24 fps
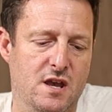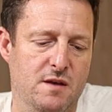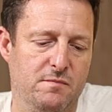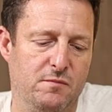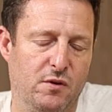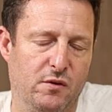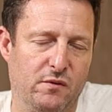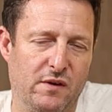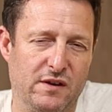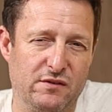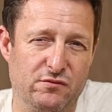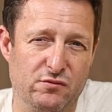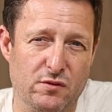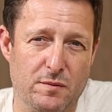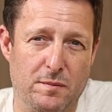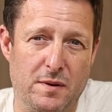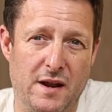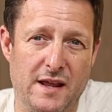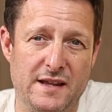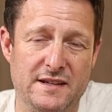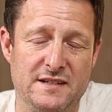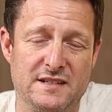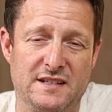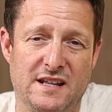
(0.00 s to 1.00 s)
But they've
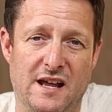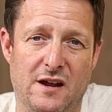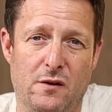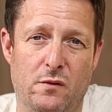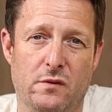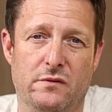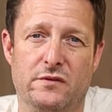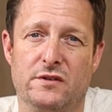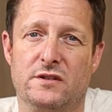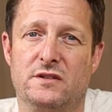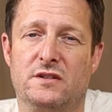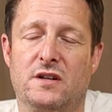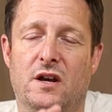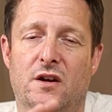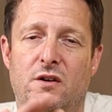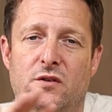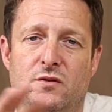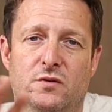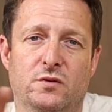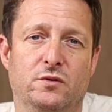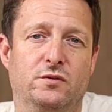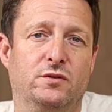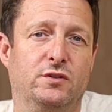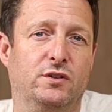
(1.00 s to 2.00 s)
replaced that with a
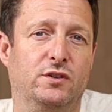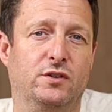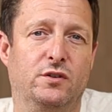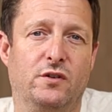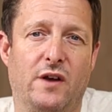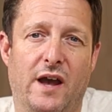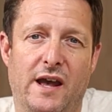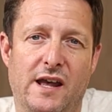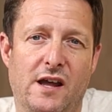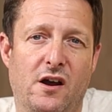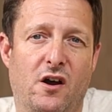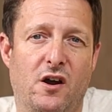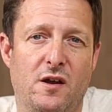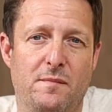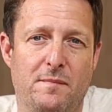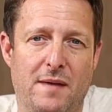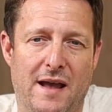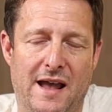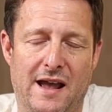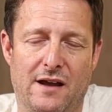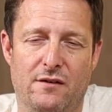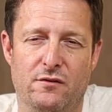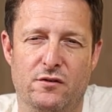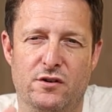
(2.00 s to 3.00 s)
total new
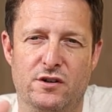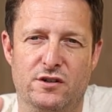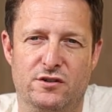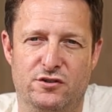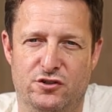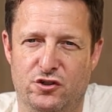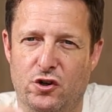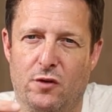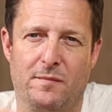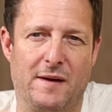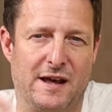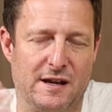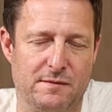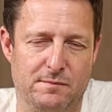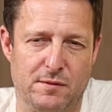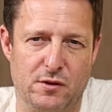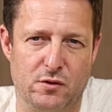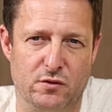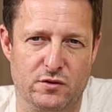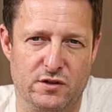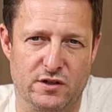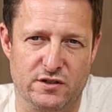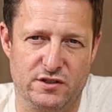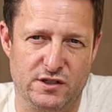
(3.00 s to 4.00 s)
AI-powered job ad
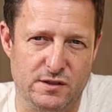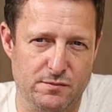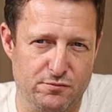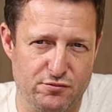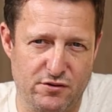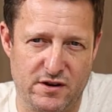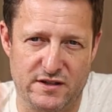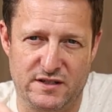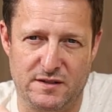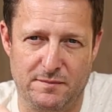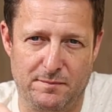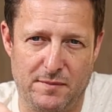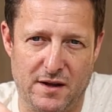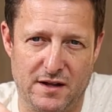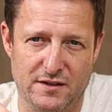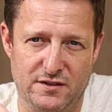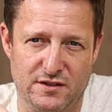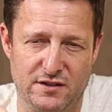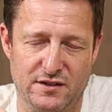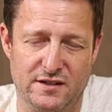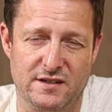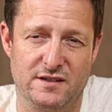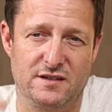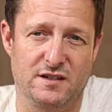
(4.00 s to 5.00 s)
builder. So you press a
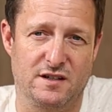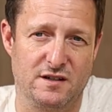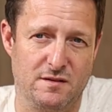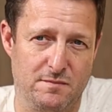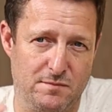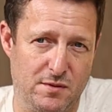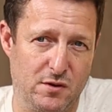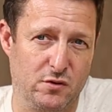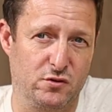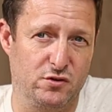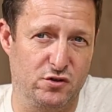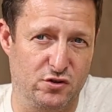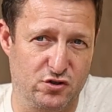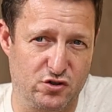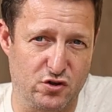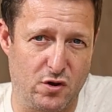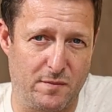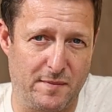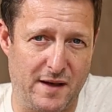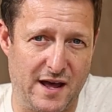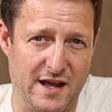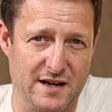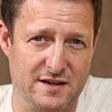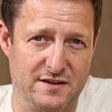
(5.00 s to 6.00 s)
button and it's going to build your
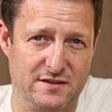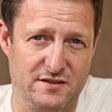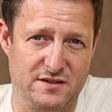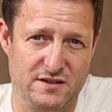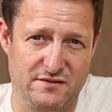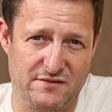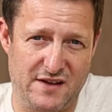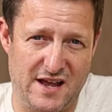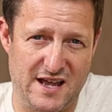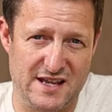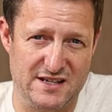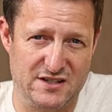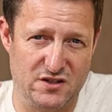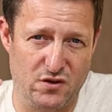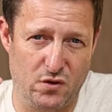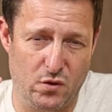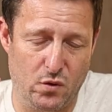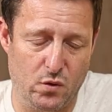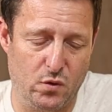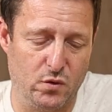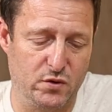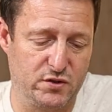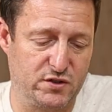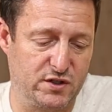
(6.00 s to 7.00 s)
job ad. So that is
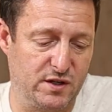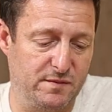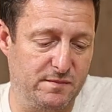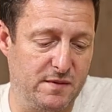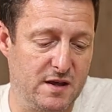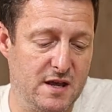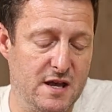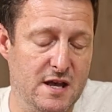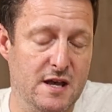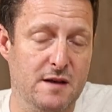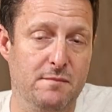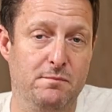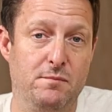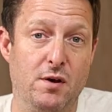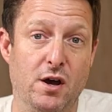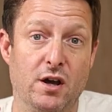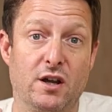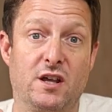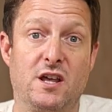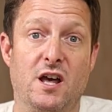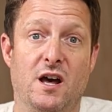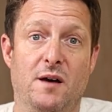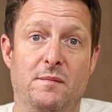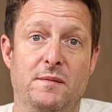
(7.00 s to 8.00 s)
awesome.
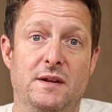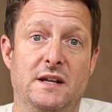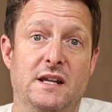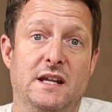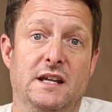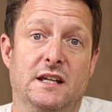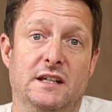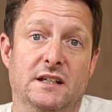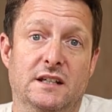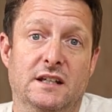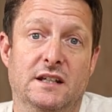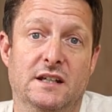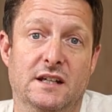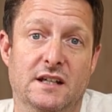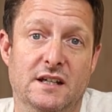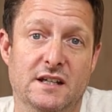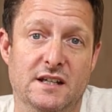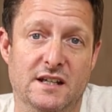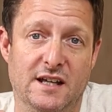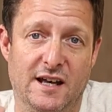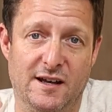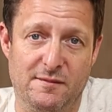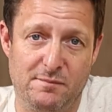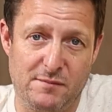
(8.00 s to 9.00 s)
But coming in
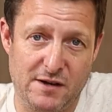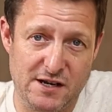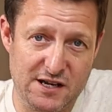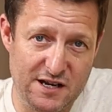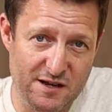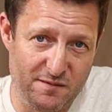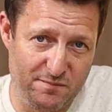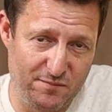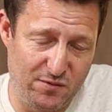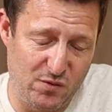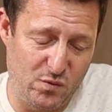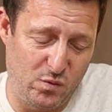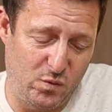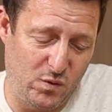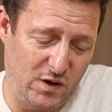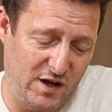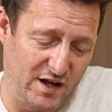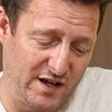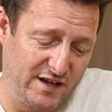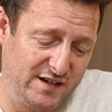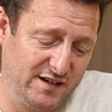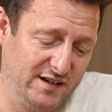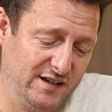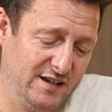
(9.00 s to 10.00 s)
at my number
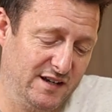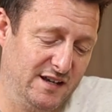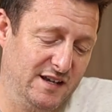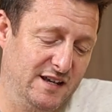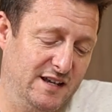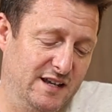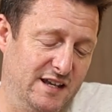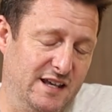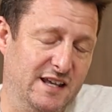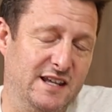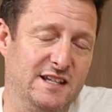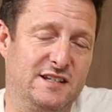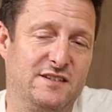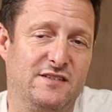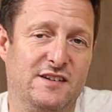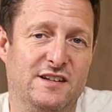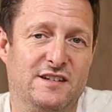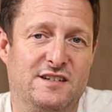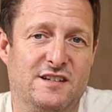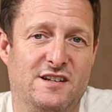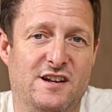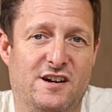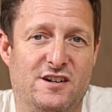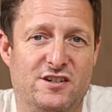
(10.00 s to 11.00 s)
1 is the
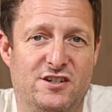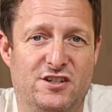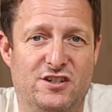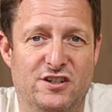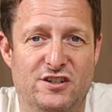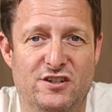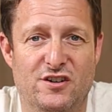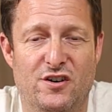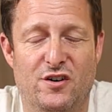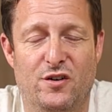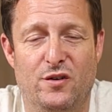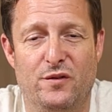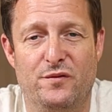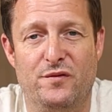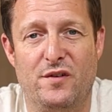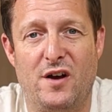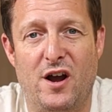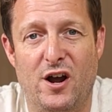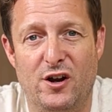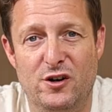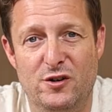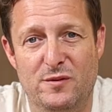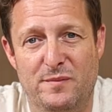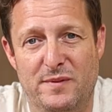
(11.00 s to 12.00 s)
introduction of
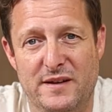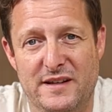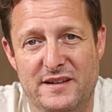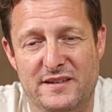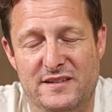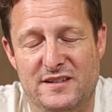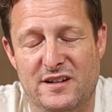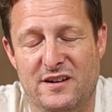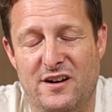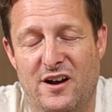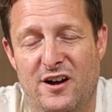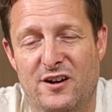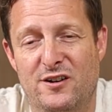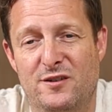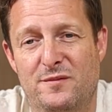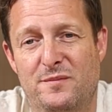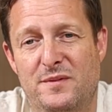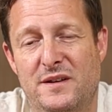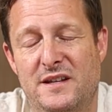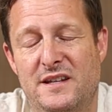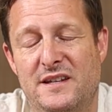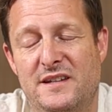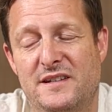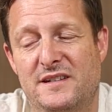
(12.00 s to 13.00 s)
Obi. So
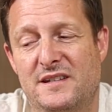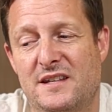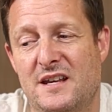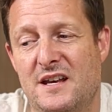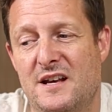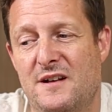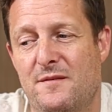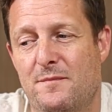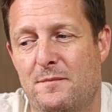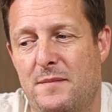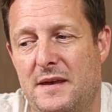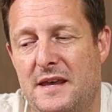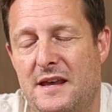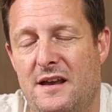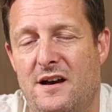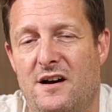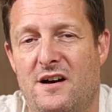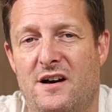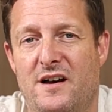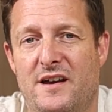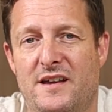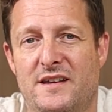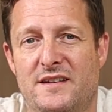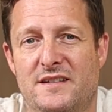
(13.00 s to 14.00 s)
Obi's
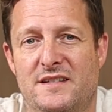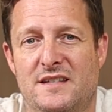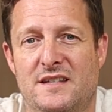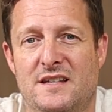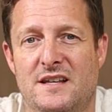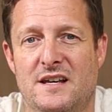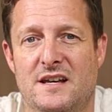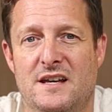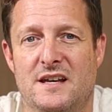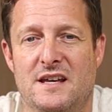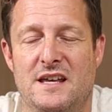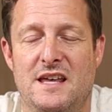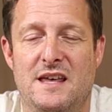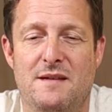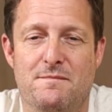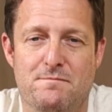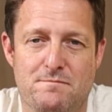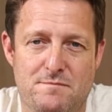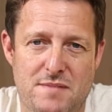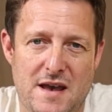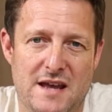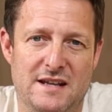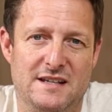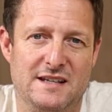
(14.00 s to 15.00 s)
PI's
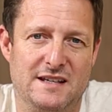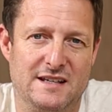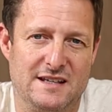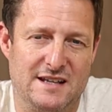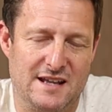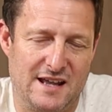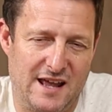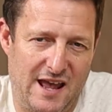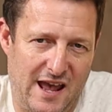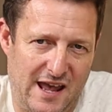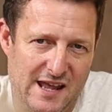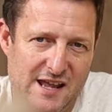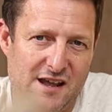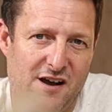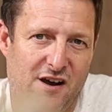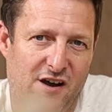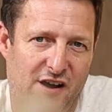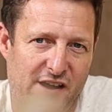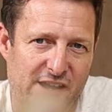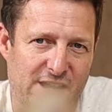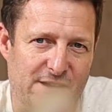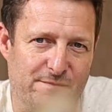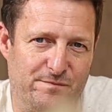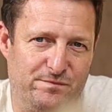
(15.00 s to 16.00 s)
embedded
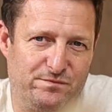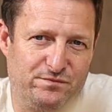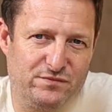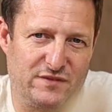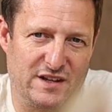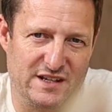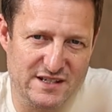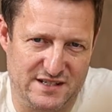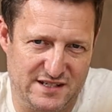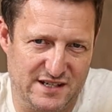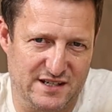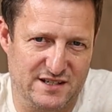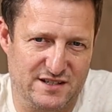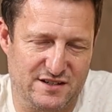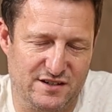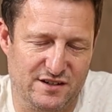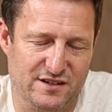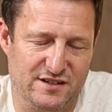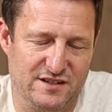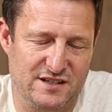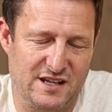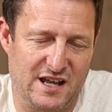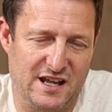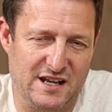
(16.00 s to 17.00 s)
AI
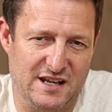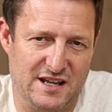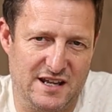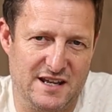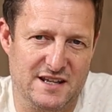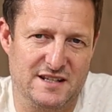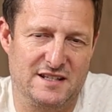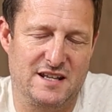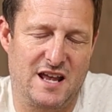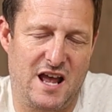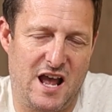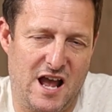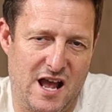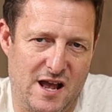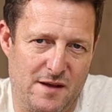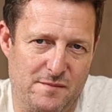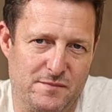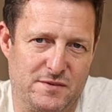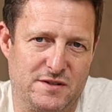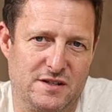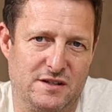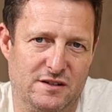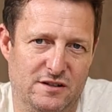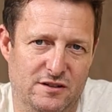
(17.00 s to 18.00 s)
assistant, and it is
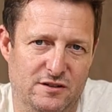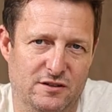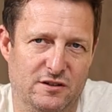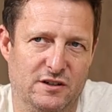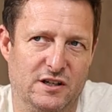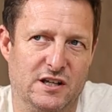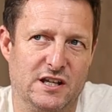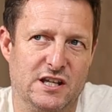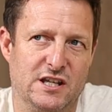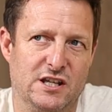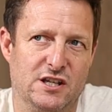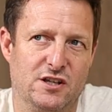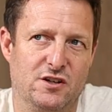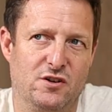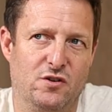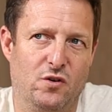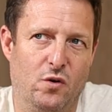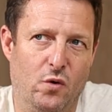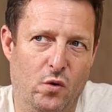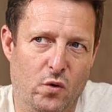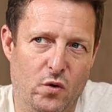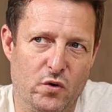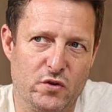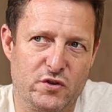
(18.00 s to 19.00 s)
absolutely
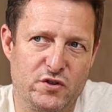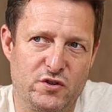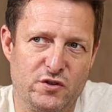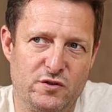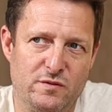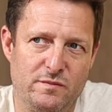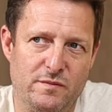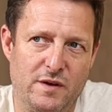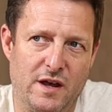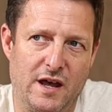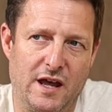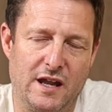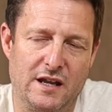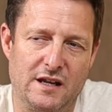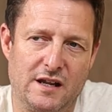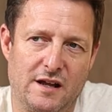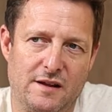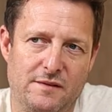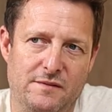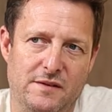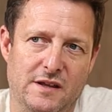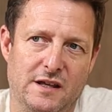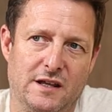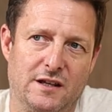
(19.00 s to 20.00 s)
awesome. And I
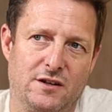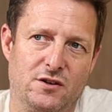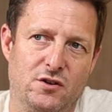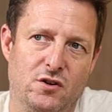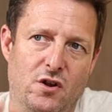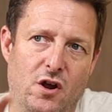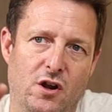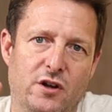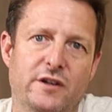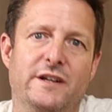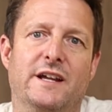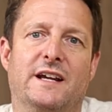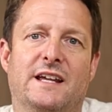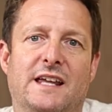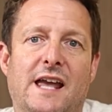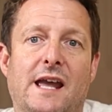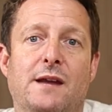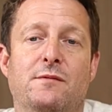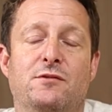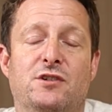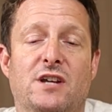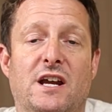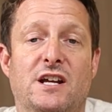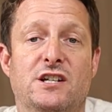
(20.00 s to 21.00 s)
think not only a
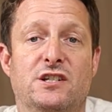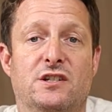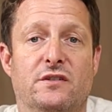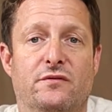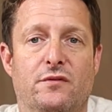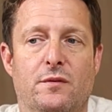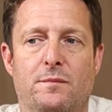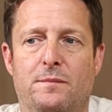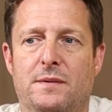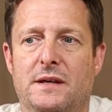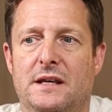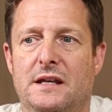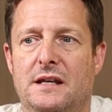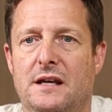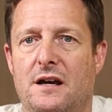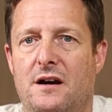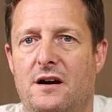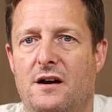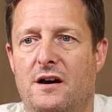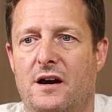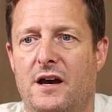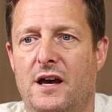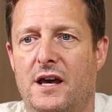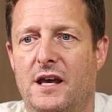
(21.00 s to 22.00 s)
game changer for
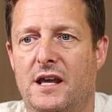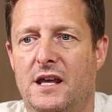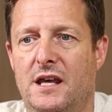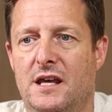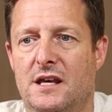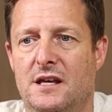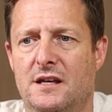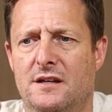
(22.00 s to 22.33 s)
PI,